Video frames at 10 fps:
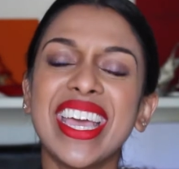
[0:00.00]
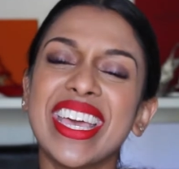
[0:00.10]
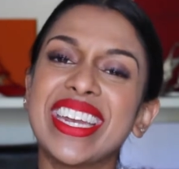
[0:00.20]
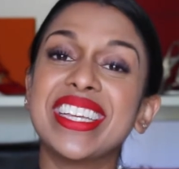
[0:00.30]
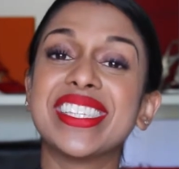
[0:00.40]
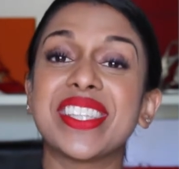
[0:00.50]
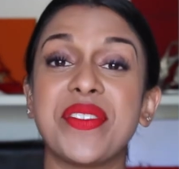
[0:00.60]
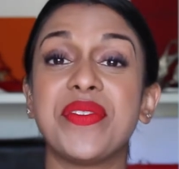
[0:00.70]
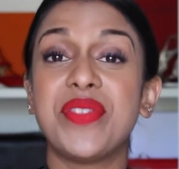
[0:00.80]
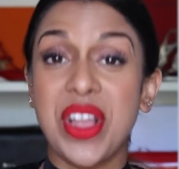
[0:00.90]
it is
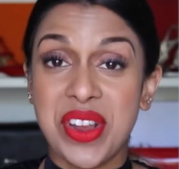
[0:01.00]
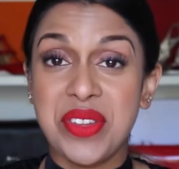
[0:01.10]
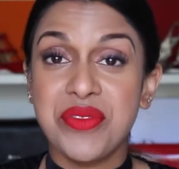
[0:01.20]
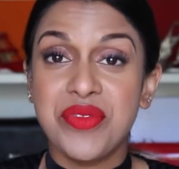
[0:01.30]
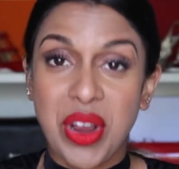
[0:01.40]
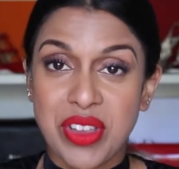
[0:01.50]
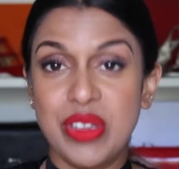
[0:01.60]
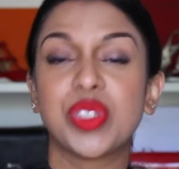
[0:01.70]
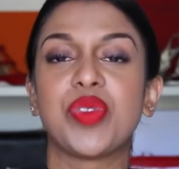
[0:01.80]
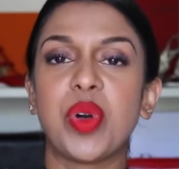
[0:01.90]
very, very
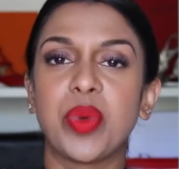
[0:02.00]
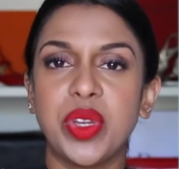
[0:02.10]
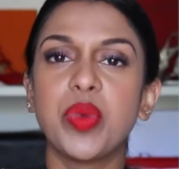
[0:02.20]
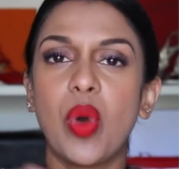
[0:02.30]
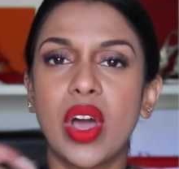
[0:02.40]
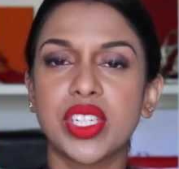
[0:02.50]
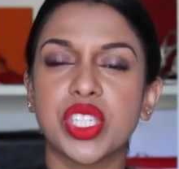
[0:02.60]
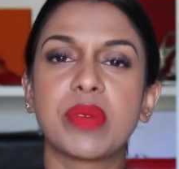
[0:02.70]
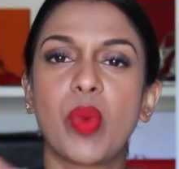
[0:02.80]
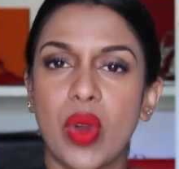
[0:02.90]
useful when you want
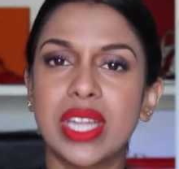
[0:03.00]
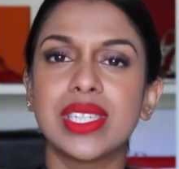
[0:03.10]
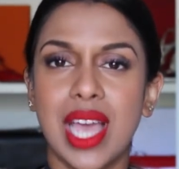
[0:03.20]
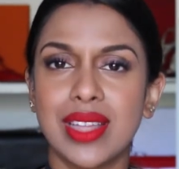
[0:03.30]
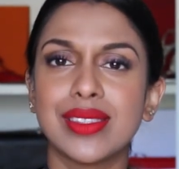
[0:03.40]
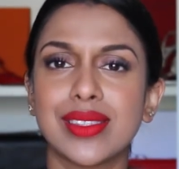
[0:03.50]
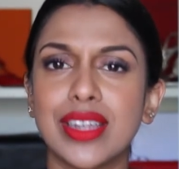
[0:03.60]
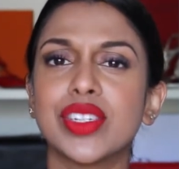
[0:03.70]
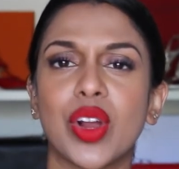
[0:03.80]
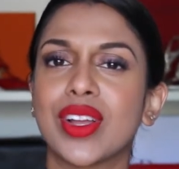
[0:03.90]
just a more intense
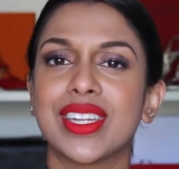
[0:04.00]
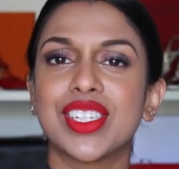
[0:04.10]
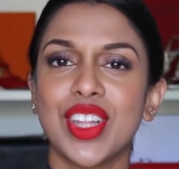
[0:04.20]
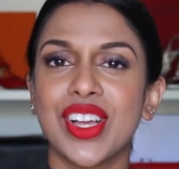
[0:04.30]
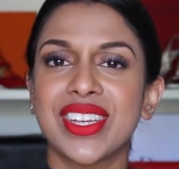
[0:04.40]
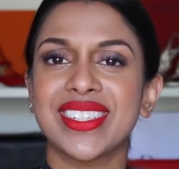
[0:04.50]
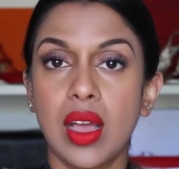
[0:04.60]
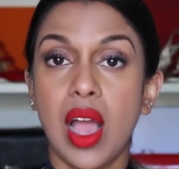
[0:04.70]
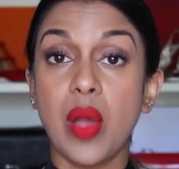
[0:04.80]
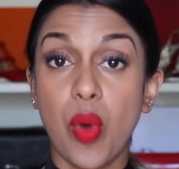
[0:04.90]
and darkened look.
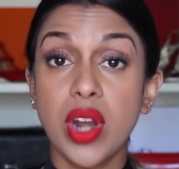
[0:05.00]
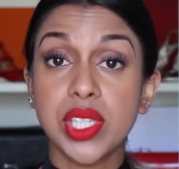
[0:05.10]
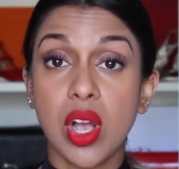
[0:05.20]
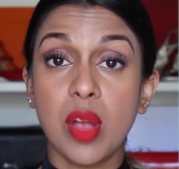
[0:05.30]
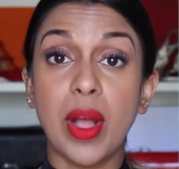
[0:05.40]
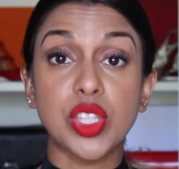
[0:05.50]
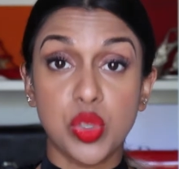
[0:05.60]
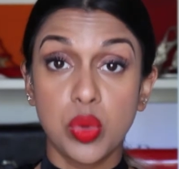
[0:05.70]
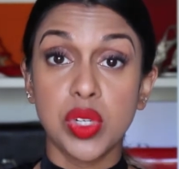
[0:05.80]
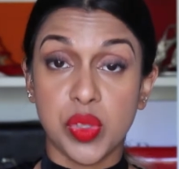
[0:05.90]
I want to talk about
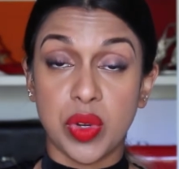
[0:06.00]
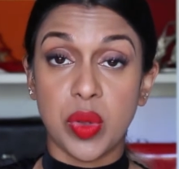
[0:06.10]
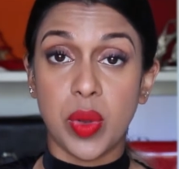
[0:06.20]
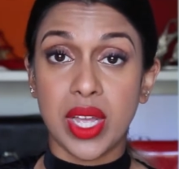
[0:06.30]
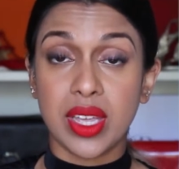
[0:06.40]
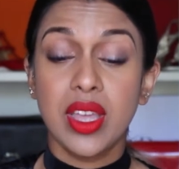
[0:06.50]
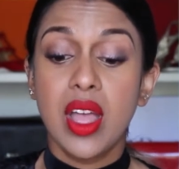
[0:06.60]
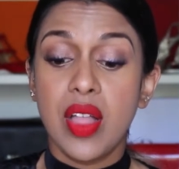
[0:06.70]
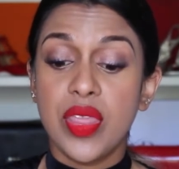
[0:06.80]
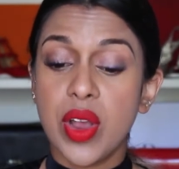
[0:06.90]
tools real quick.
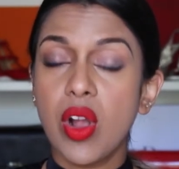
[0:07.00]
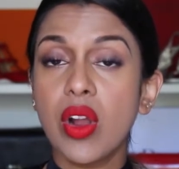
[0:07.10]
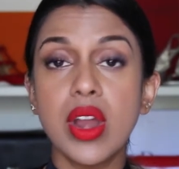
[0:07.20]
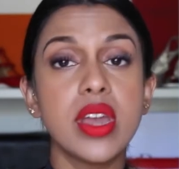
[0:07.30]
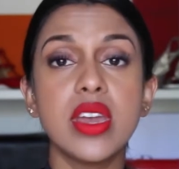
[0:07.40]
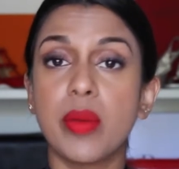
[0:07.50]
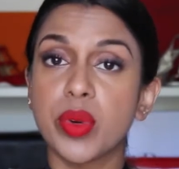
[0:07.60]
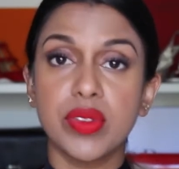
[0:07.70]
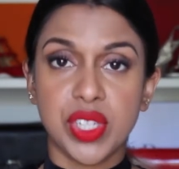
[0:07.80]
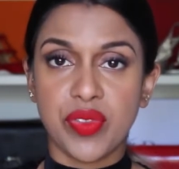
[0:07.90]
There are a
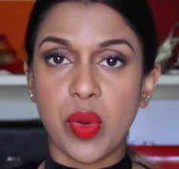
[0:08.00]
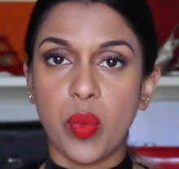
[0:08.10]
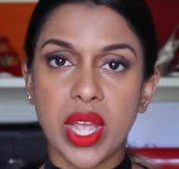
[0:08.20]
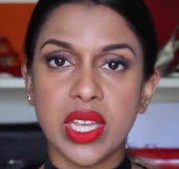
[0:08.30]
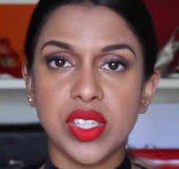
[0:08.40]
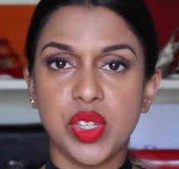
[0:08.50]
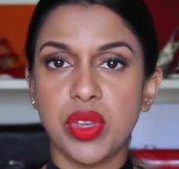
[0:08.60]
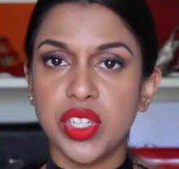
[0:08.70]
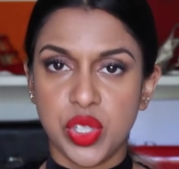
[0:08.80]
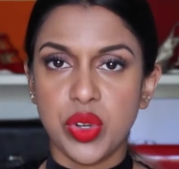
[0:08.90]
number of different ways you
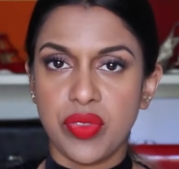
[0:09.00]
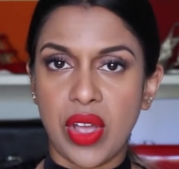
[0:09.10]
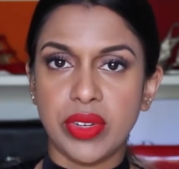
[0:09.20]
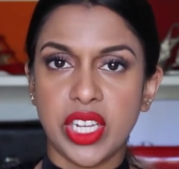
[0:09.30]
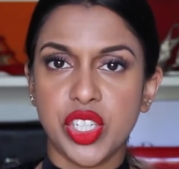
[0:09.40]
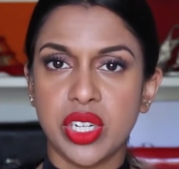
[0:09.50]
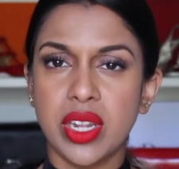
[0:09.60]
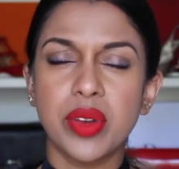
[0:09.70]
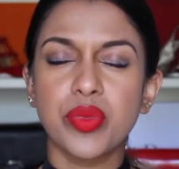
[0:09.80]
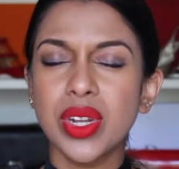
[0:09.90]
can do your foundation,
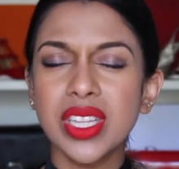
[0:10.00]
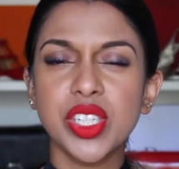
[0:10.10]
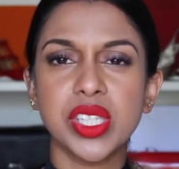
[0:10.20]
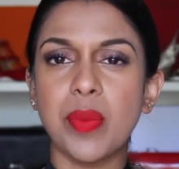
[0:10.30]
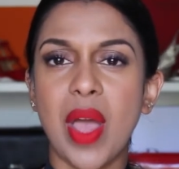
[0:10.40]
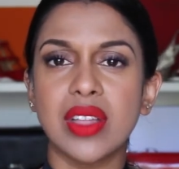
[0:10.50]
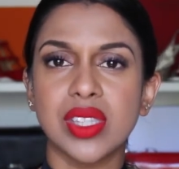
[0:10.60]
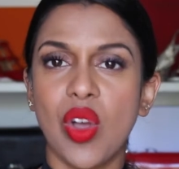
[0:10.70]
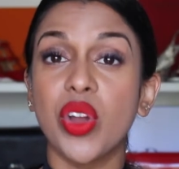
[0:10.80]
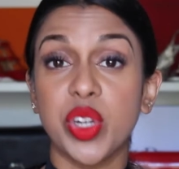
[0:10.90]
and it really just
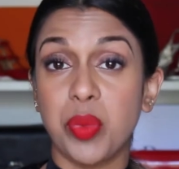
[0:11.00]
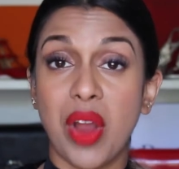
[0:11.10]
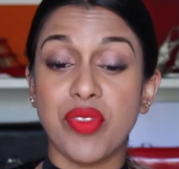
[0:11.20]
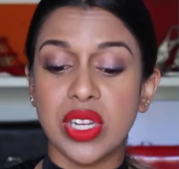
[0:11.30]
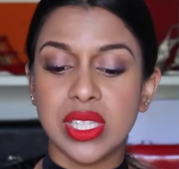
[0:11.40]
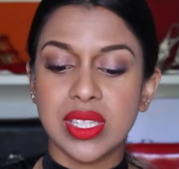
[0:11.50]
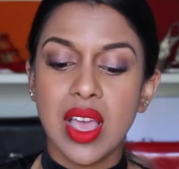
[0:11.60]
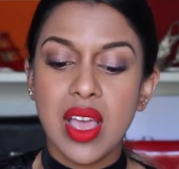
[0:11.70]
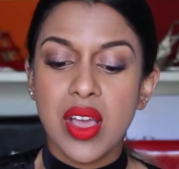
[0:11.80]
depends on your preference.